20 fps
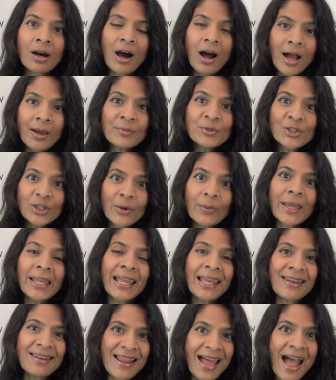I'm
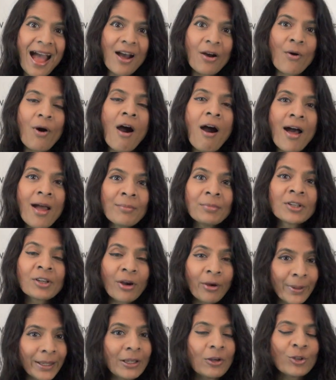doing it now. I'm
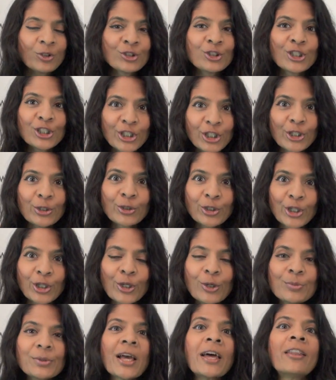going on to
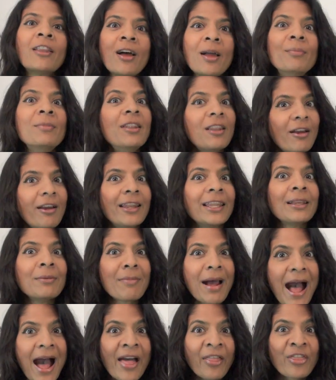U-Cubed and I'm
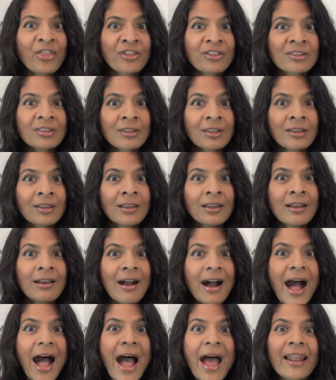learning maths.
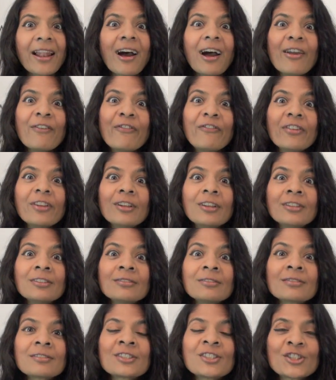And I
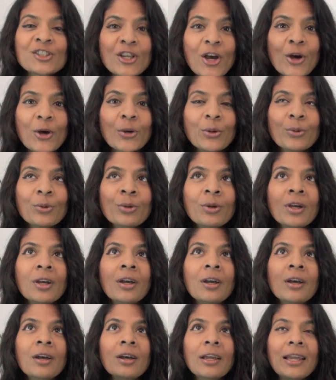feel so
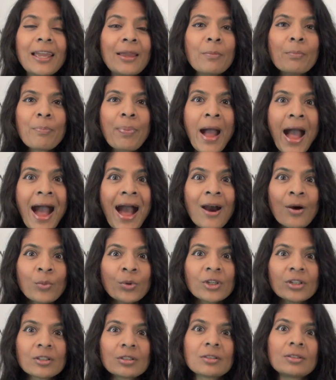
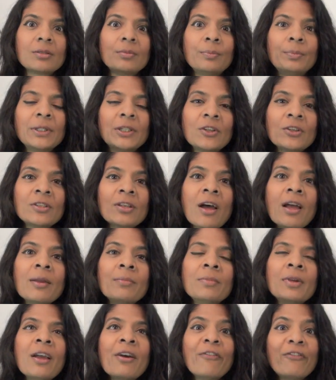empowered because
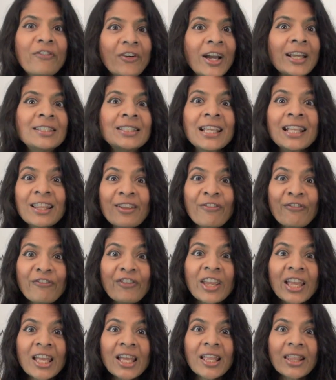I'm fighting the
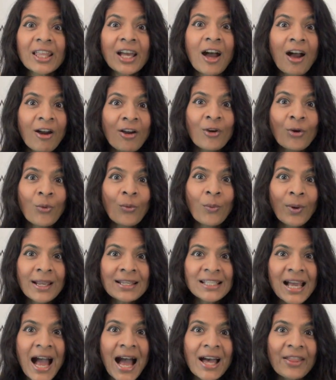fear that I
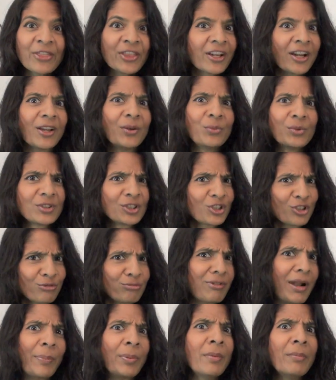always had that I was
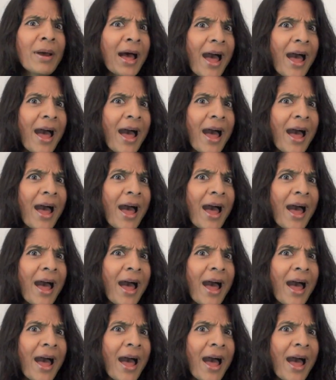crap at